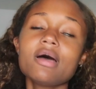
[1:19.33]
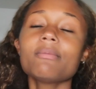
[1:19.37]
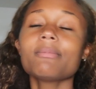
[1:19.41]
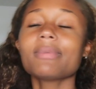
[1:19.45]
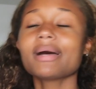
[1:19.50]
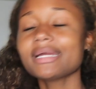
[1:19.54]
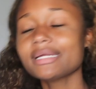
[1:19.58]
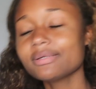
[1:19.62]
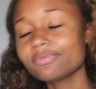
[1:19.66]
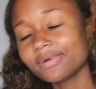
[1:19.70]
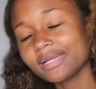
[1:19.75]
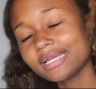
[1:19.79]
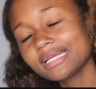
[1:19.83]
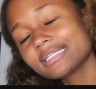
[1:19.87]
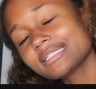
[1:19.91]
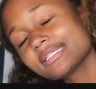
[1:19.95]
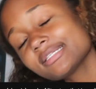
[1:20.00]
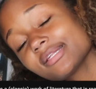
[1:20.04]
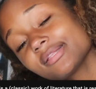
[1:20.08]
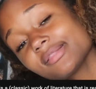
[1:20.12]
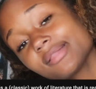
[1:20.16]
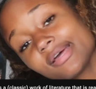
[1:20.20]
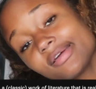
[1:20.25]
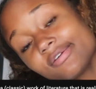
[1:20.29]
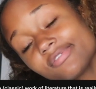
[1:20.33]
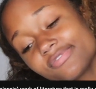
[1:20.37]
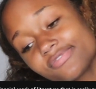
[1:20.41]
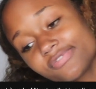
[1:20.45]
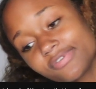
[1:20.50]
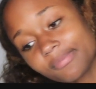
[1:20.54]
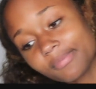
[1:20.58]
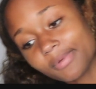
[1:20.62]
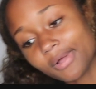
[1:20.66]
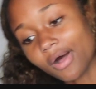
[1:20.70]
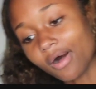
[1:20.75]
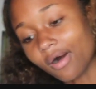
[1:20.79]
My weeks in the life
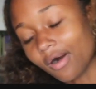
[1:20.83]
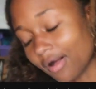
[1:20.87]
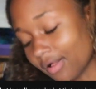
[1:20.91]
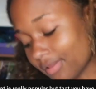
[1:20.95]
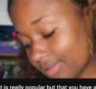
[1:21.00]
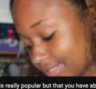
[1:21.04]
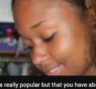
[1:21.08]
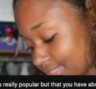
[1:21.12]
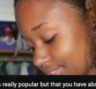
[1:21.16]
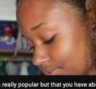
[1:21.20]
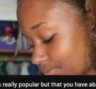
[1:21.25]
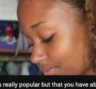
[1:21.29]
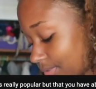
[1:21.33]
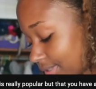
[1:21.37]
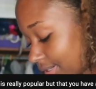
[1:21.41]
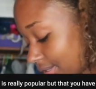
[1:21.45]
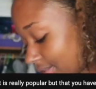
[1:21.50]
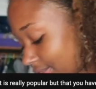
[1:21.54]
from college were